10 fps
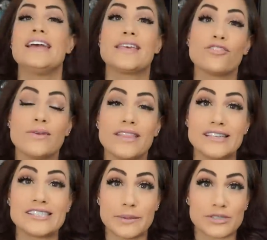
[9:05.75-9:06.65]
give me
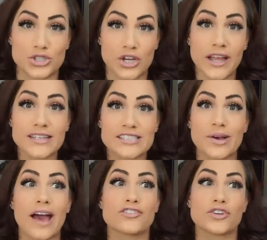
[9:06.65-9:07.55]
these tips and tricks
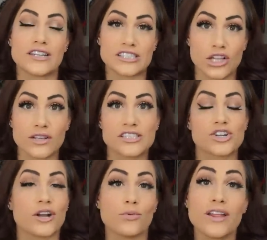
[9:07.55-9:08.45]
so after I slowly
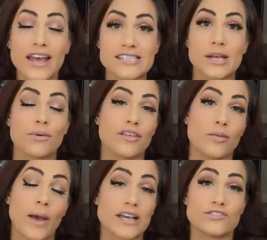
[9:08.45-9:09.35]
started realizing within
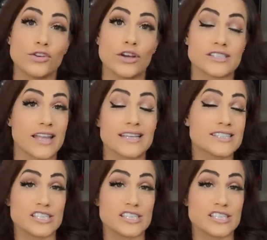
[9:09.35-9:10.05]
the past few years that this